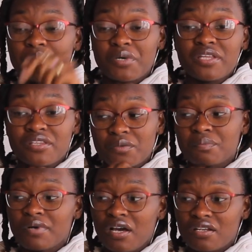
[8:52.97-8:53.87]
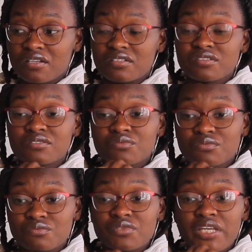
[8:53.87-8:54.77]
But their product,
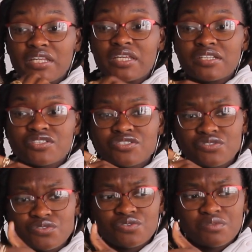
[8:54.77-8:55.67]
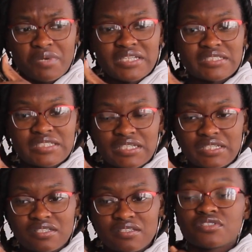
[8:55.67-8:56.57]
it soothed my
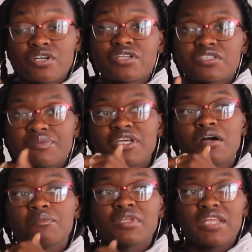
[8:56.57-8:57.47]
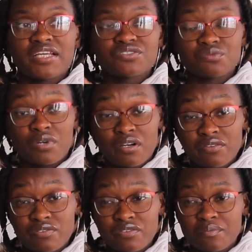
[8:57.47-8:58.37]
skin, starting to become less
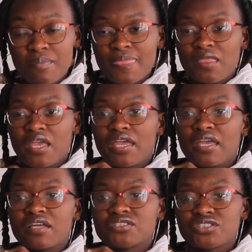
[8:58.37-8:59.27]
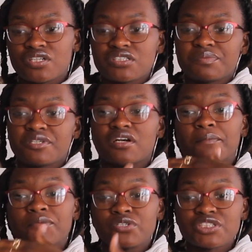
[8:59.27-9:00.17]
rough and starting to
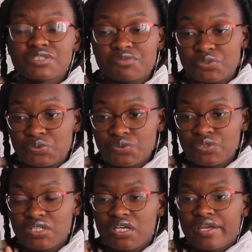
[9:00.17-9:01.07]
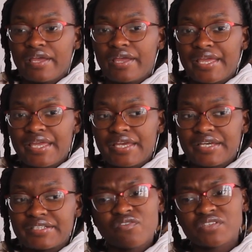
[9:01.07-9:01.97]
become more smooth.
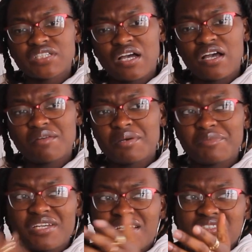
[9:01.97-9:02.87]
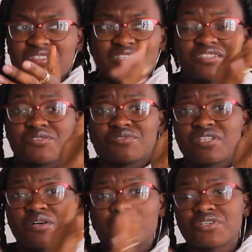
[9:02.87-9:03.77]
And over time, I mean, I used
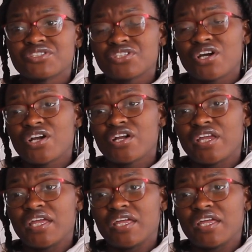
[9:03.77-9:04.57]
that one jar,